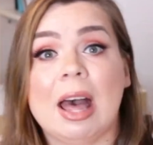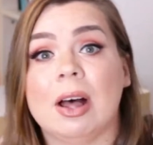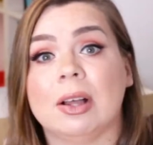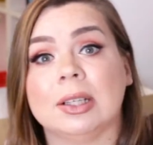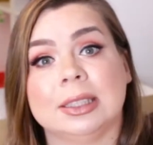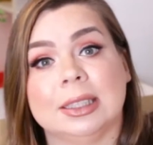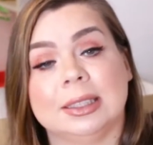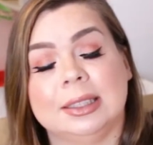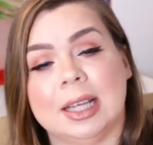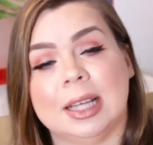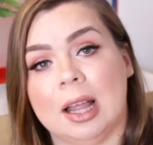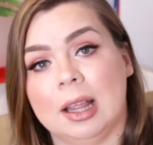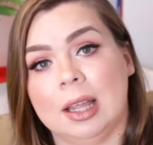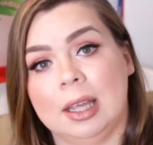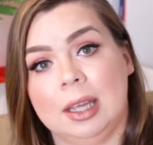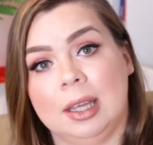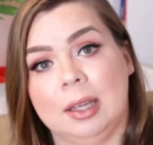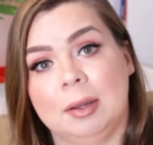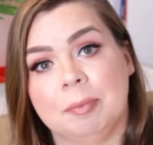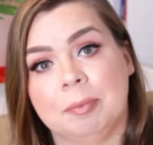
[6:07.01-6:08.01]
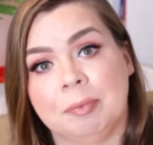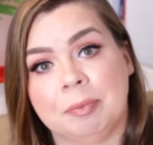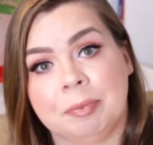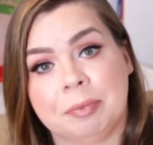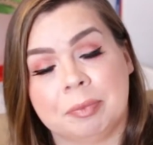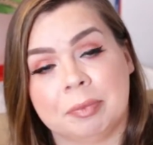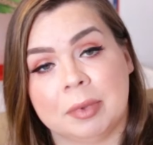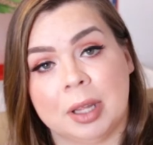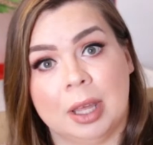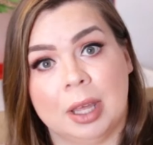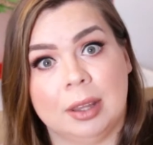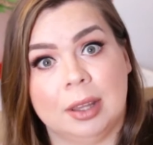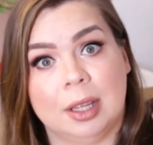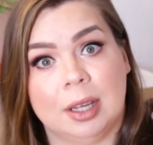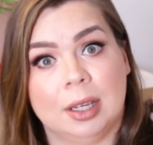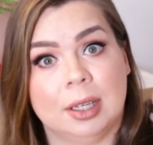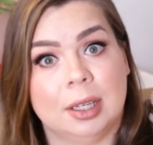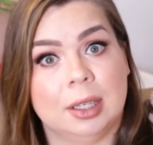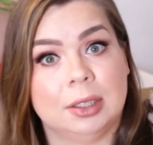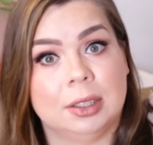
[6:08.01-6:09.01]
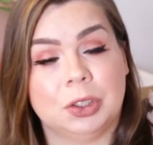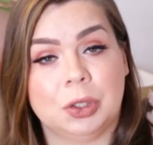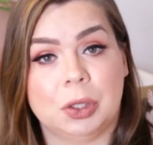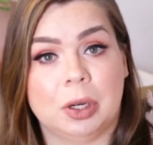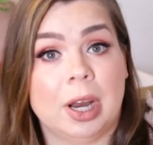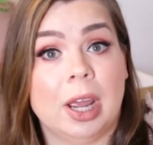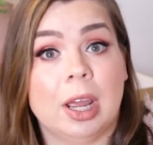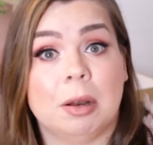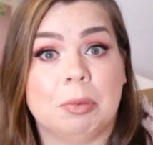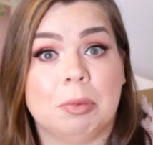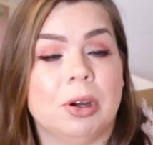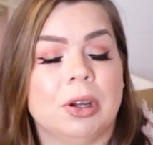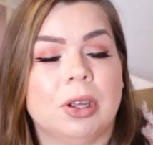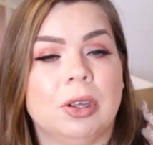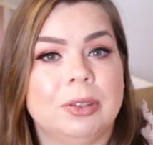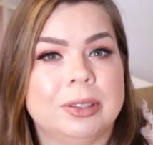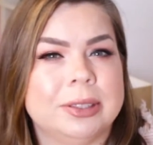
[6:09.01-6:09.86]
else is selling the student handbook.